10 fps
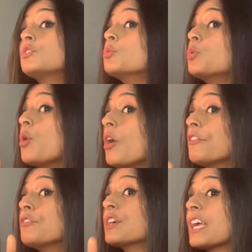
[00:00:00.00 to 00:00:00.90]
Do not
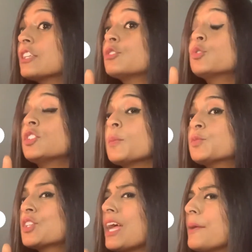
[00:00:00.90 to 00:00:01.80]
forget to
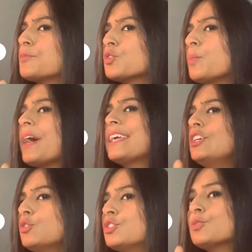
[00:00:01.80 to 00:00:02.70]
subscribe to my
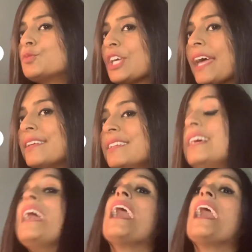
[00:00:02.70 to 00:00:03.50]
YouTube channel.